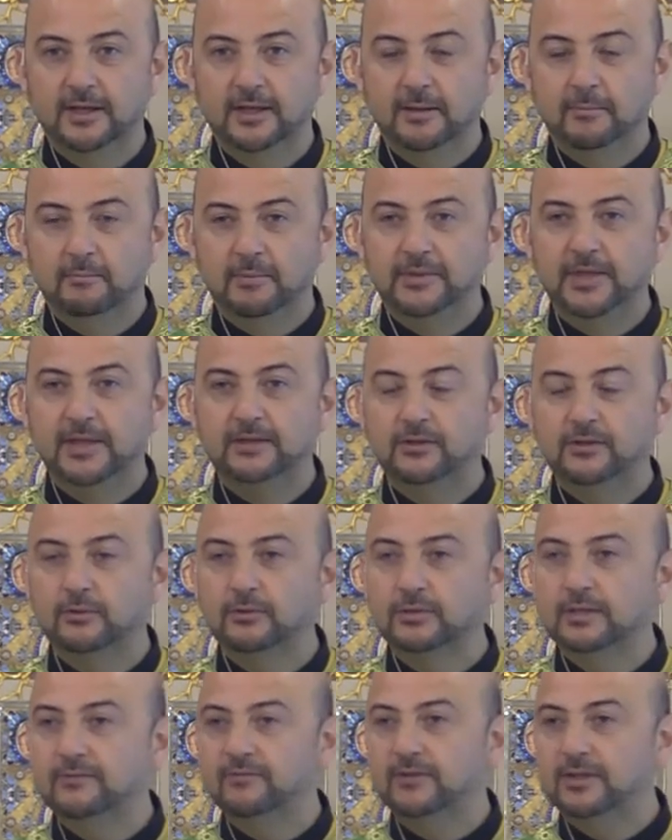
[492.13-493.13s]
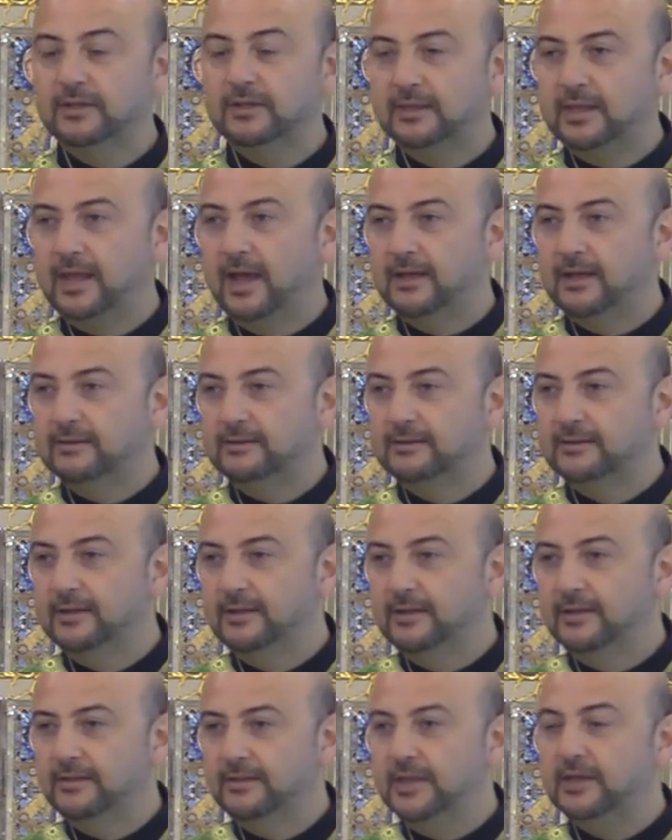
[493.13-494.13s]
But then don't leave it at that.
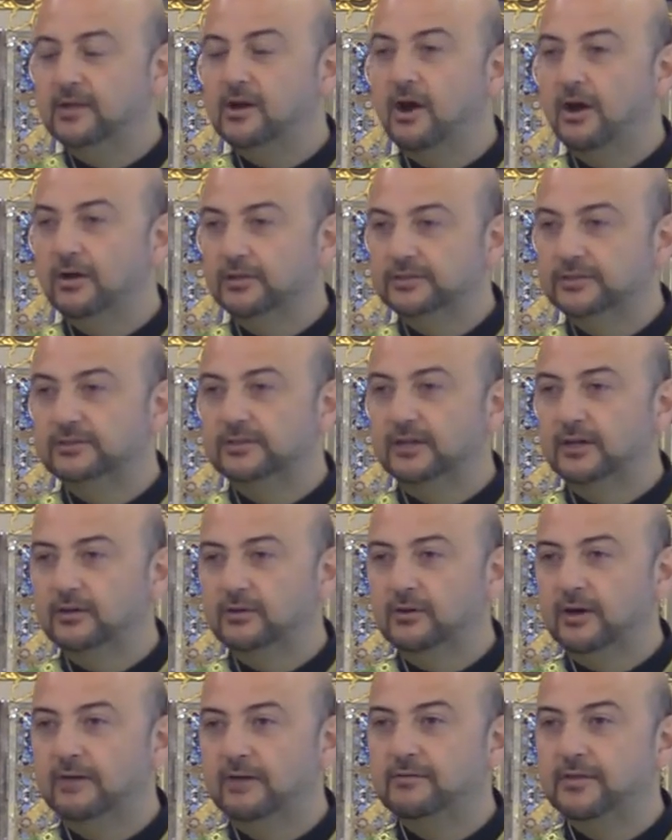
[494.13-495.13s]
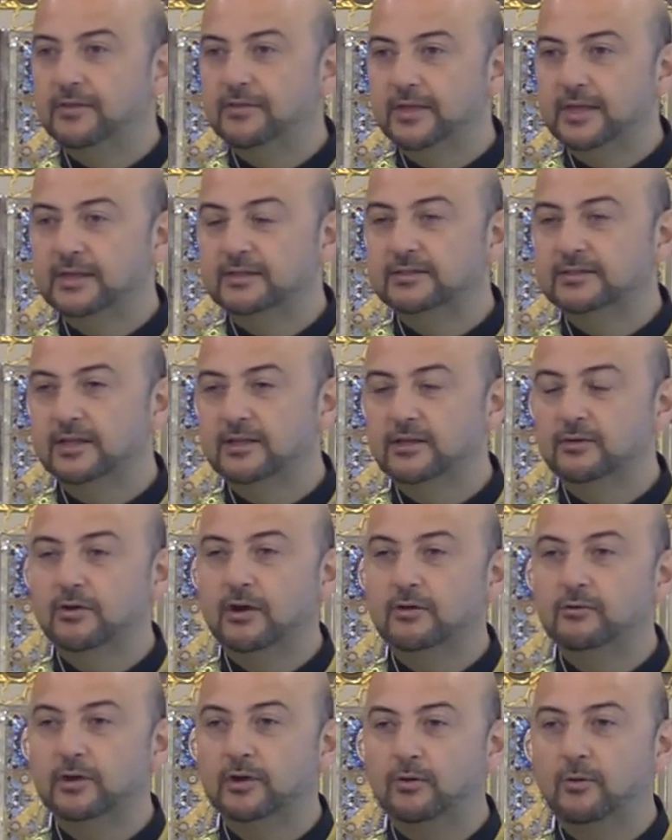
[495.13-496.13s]
Think also of the things that you are
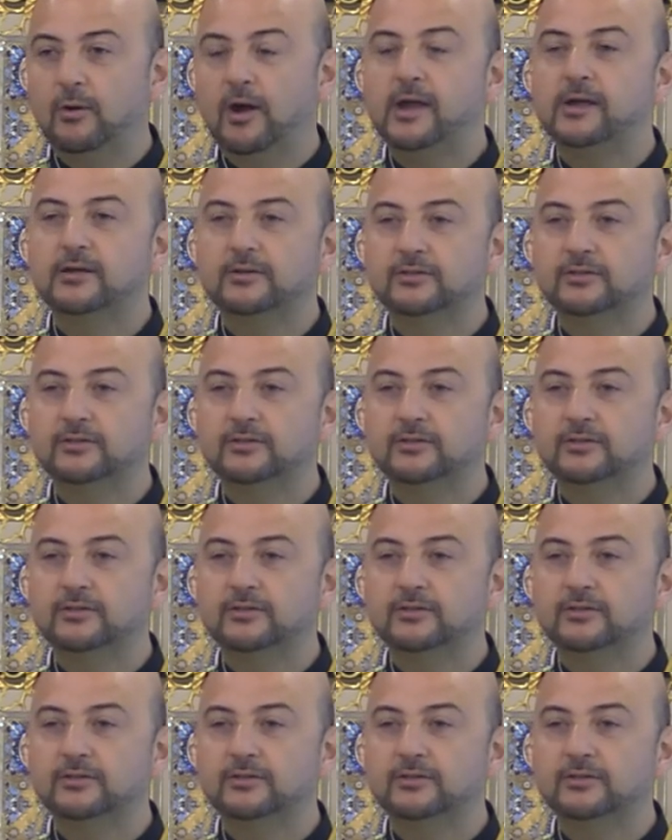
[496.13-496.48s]
required